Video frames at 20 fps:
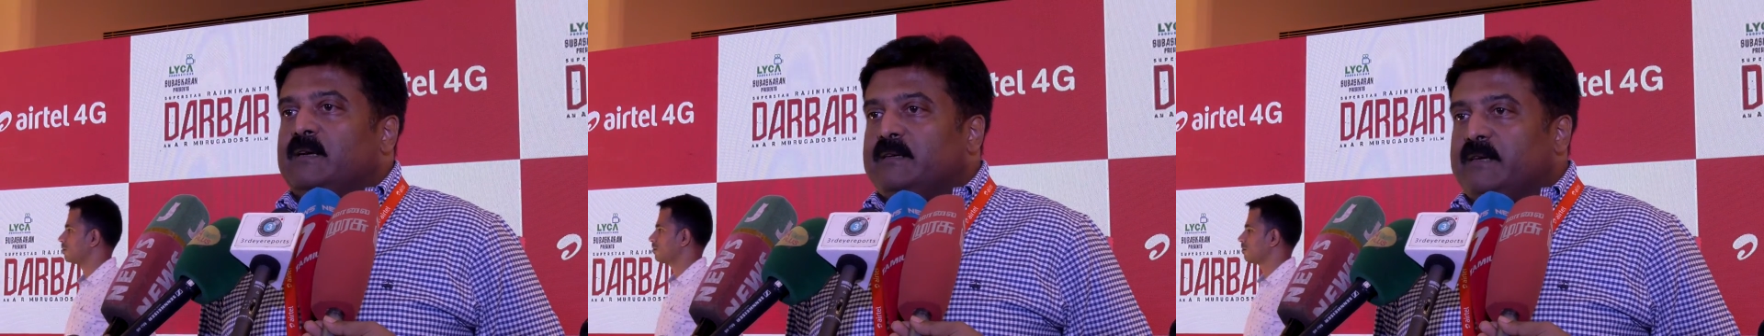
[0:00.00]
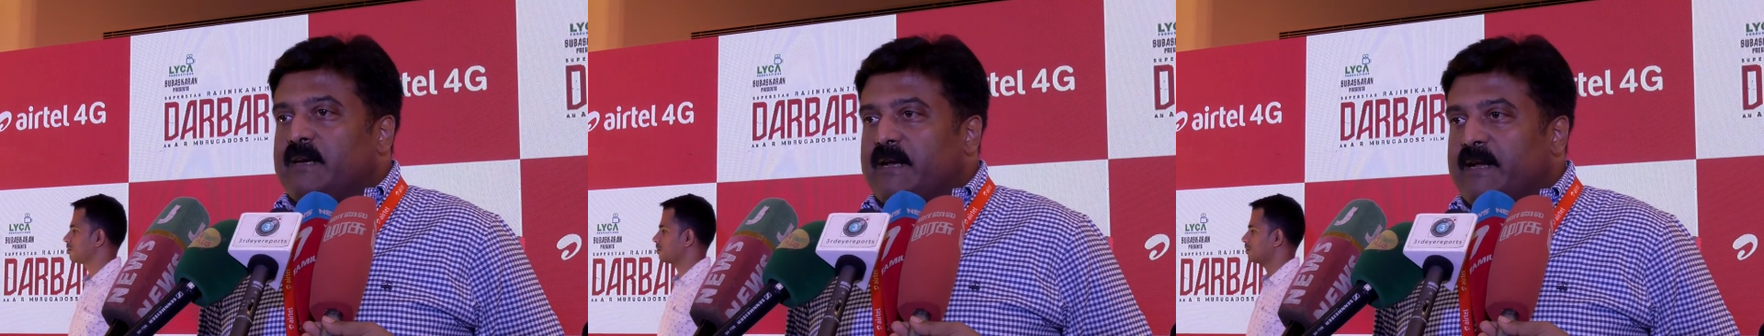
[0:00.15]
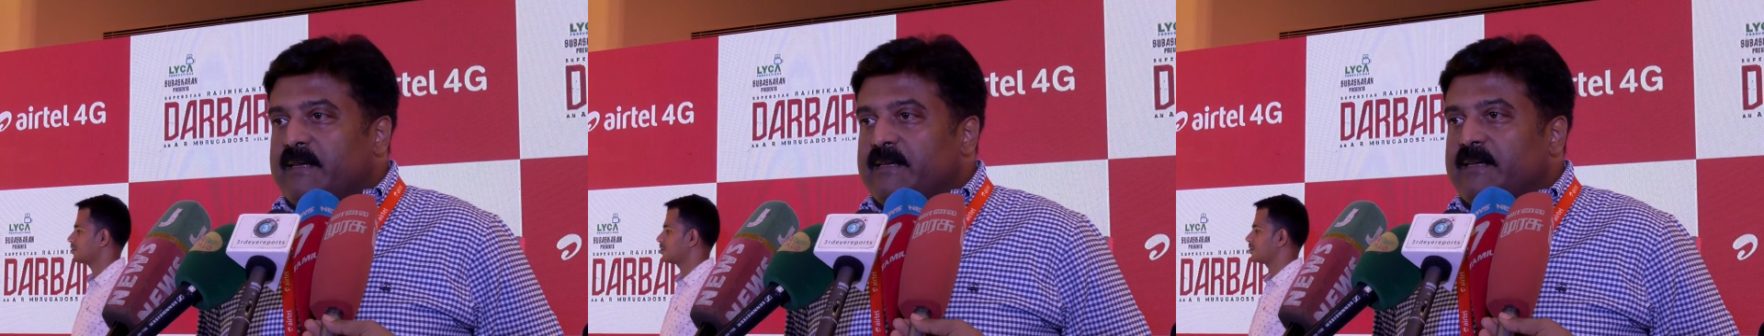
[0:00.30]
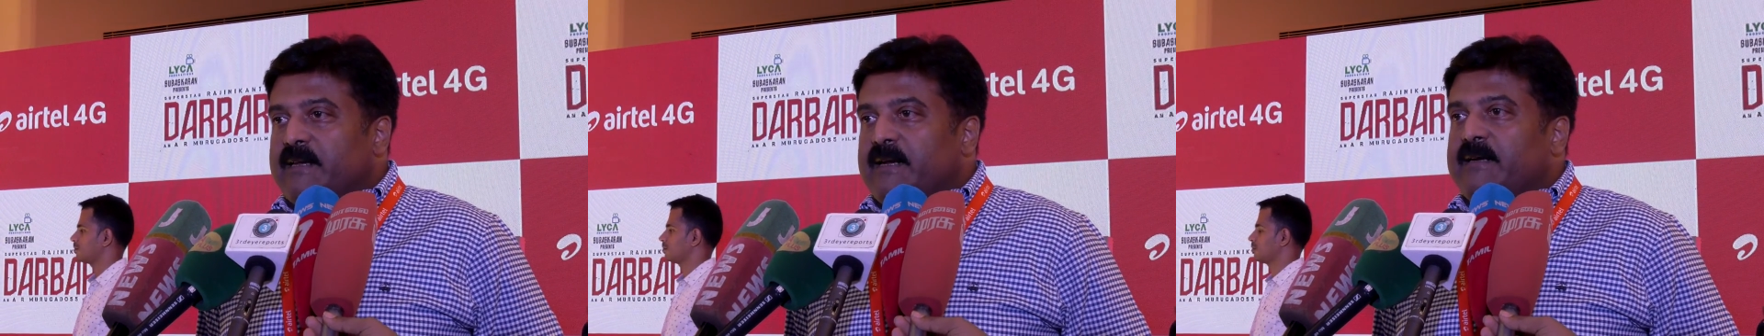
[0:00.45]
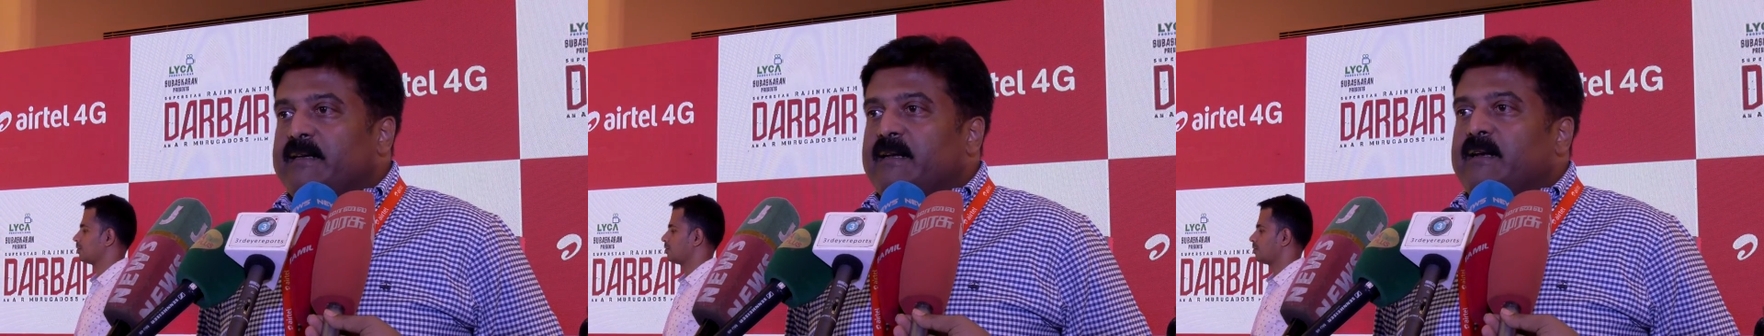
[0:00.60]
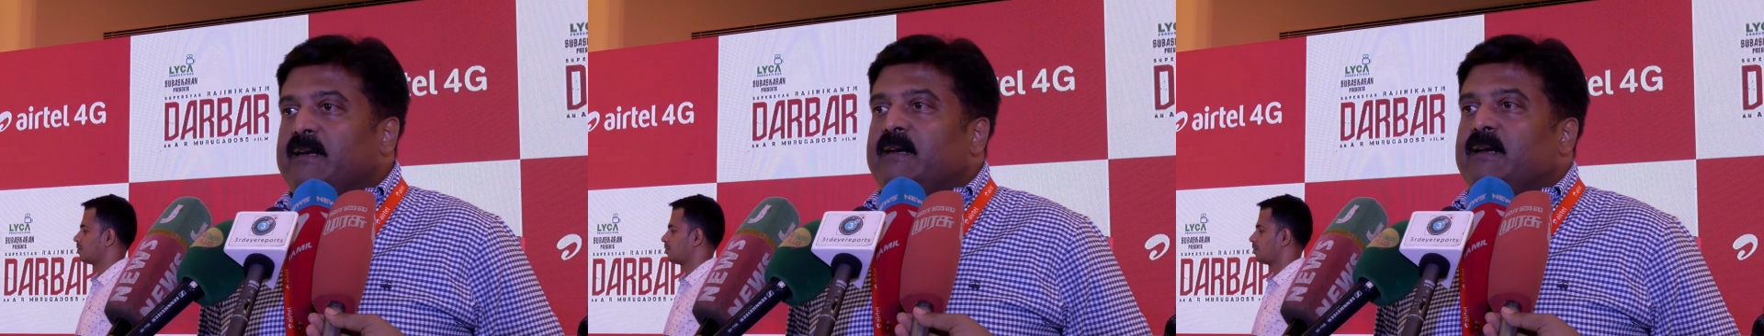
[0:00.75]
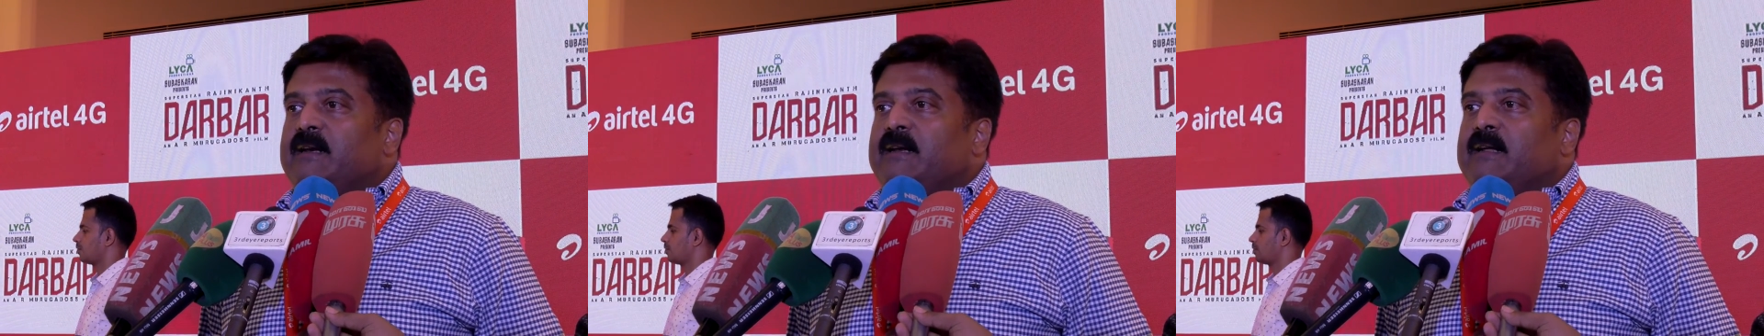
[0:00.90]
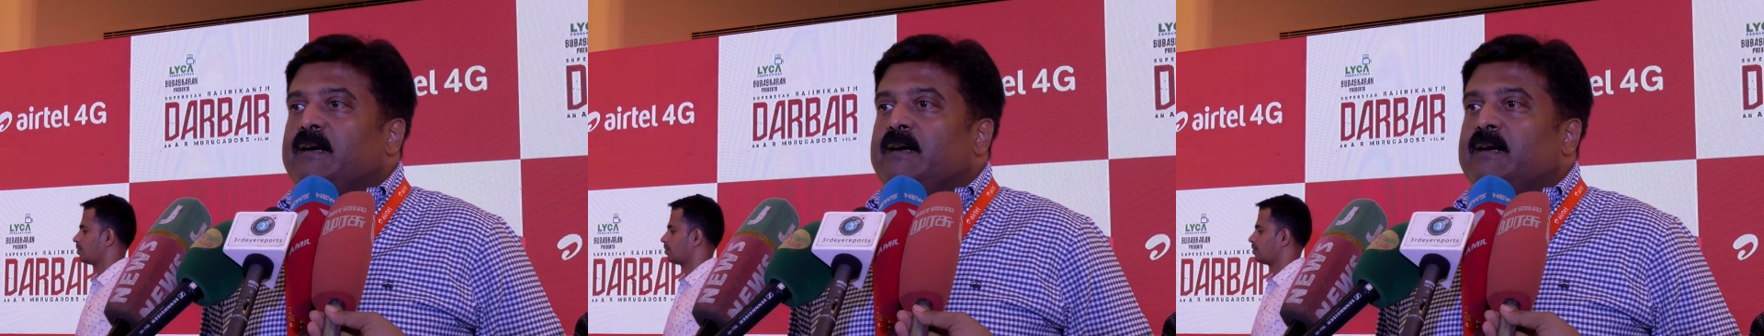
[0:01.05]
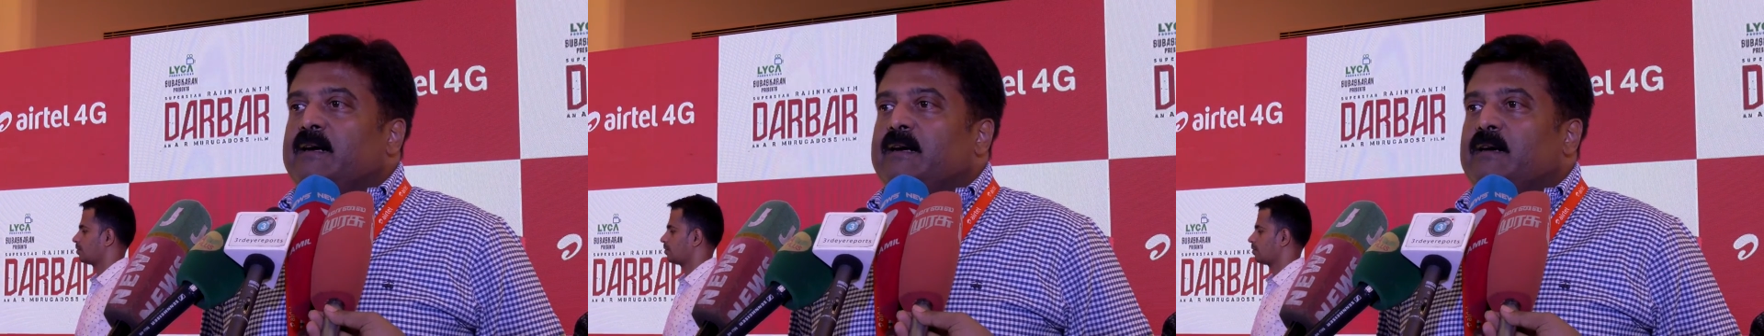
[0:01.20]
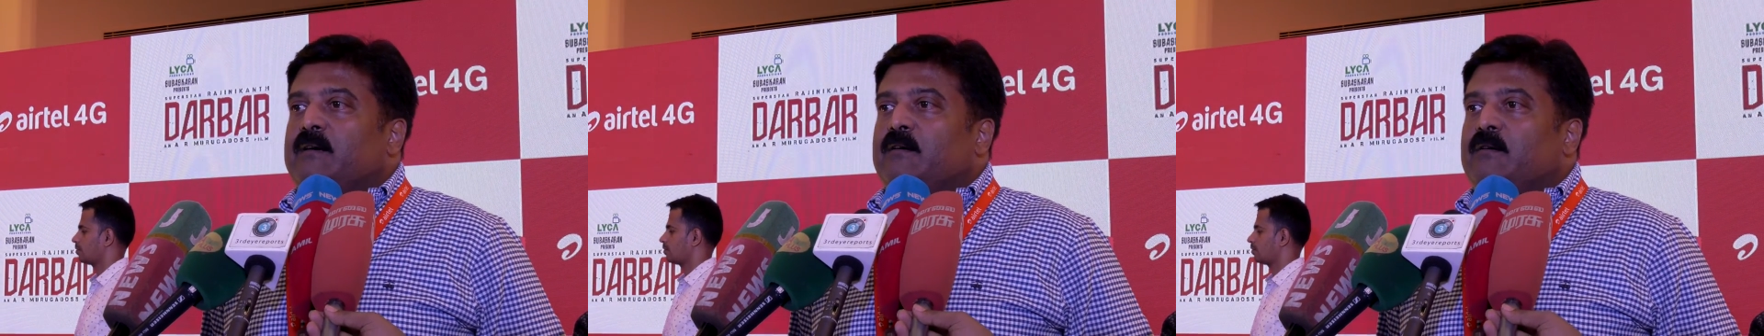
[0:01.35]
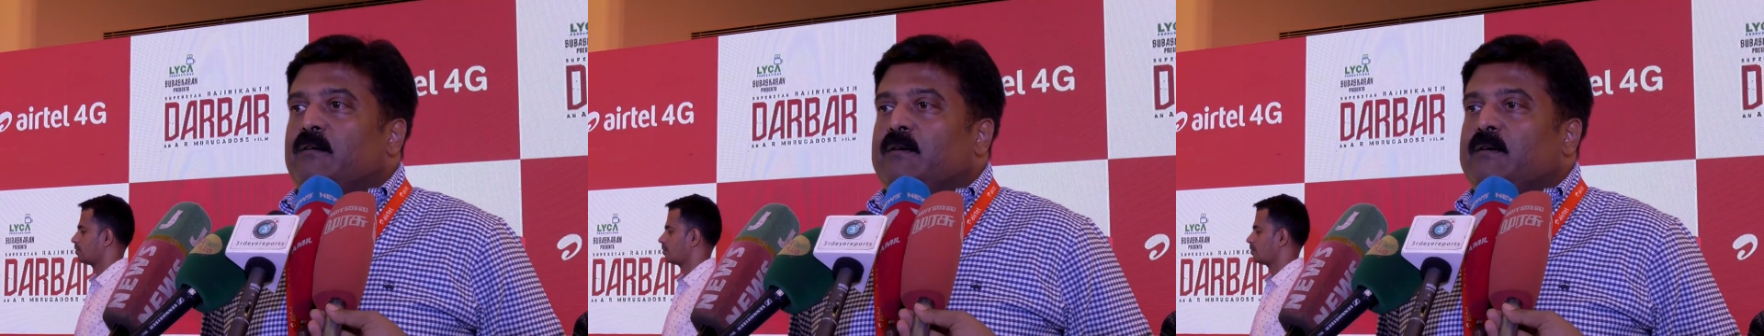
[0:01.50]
try the Airtel, uh,